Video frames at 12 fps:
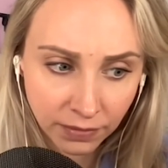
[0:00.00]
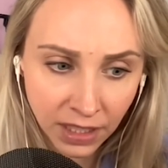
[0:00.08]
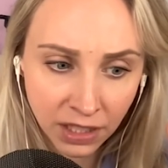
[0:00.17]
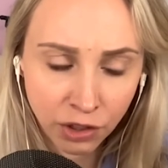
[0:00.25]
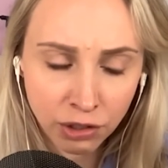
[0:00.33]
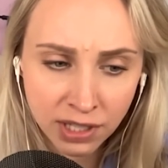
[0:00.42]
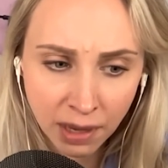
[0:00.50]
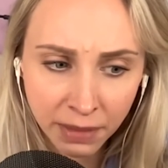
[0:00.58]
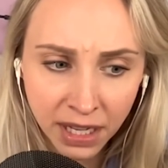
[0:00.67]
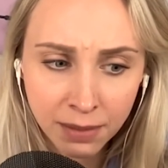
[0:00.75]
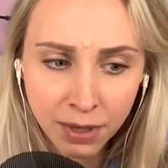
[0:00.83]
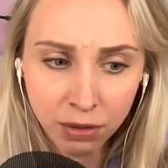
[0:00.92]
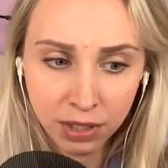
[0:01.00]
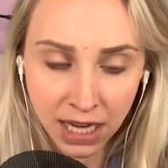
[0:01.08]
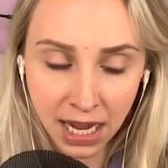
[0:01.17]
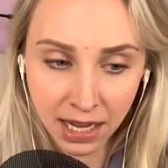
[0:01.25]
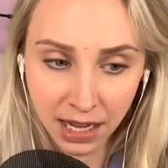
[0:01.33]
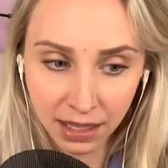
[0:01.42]
there's something about
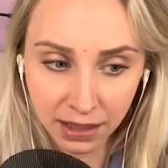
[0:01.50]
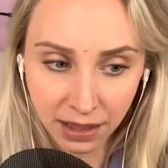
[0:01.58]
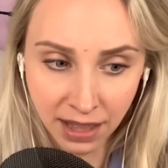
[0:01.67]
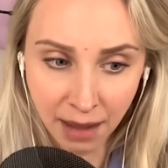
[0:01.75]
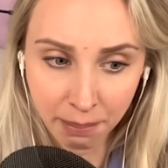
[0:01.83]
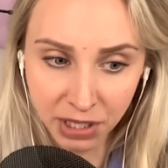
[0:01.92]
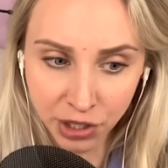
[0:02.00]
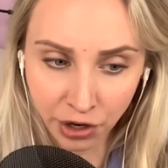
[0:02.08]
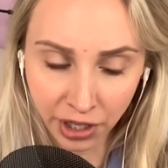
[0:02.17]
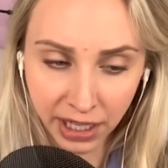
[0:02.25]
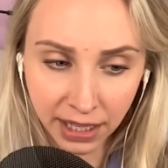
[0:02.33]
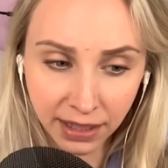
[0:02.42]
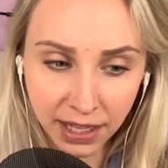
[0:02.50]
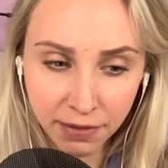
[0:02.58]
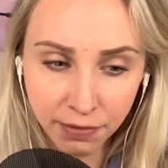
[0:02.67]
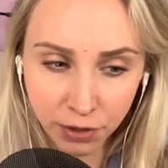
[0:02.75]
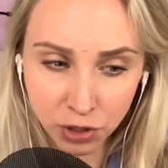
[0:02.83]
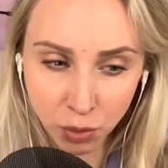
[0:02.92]
taking that maternity leave
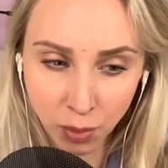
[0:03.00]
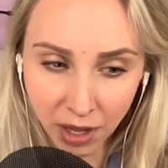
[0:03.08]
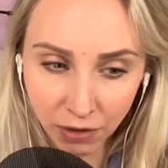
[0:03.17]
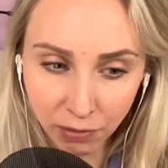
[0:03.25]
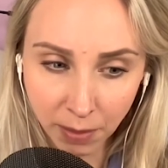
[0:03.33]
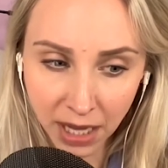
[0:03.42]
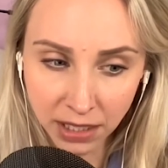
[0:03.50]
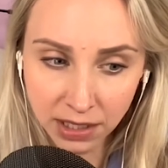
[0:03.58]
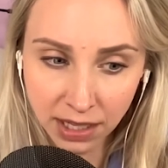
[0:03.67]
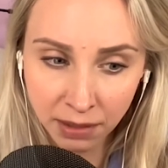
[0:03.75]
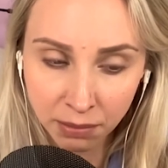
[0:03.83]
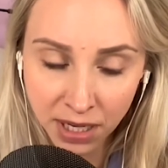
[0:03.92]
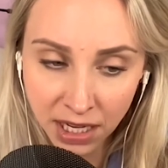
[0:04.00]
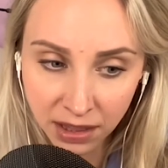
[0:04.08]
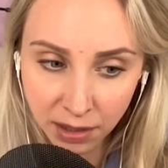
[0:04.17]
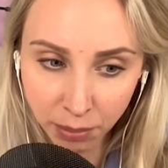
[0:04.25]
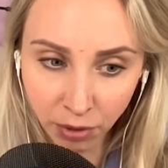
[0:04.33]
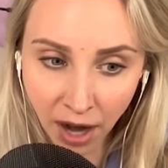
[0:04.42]
for 12 months and being
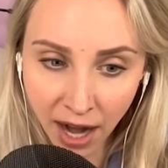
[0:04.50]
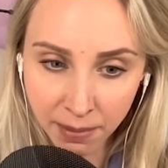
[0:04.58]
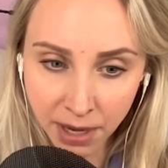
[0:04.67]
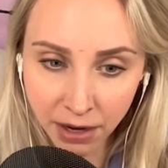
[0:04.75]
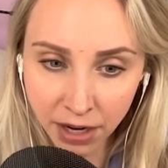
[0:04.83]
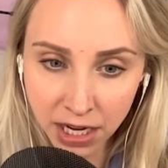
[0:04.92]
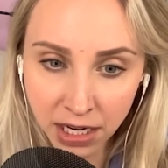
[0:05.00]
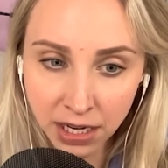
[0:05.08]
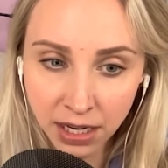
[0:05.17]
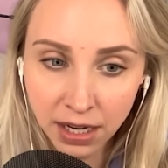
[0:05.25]
the primary